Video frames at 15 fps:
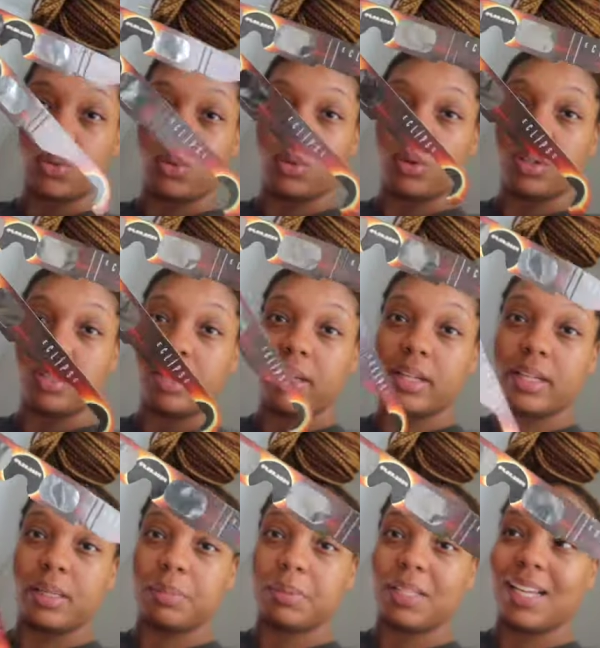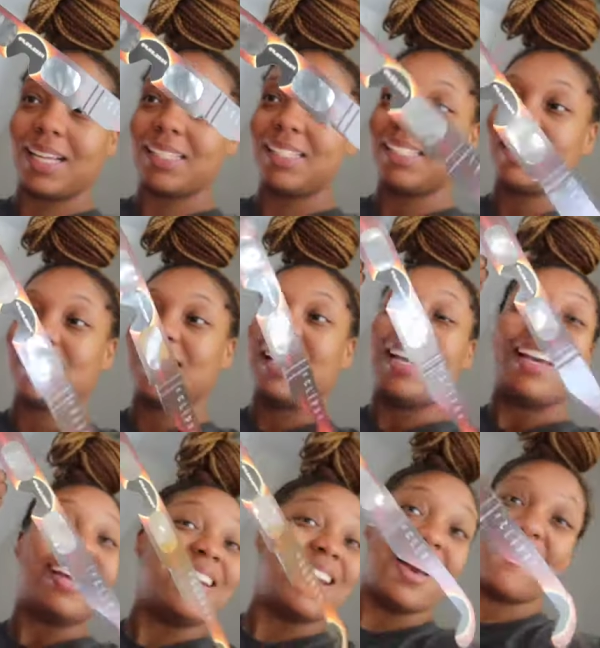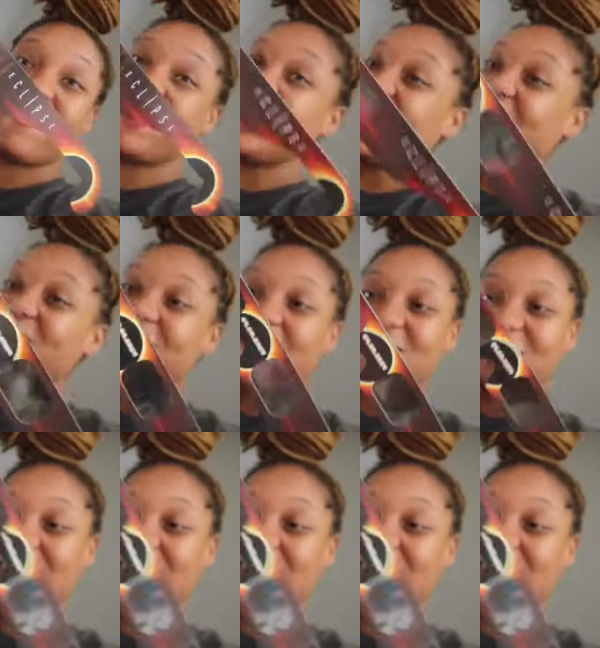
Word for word: cool eclipse glasses. Not for you though,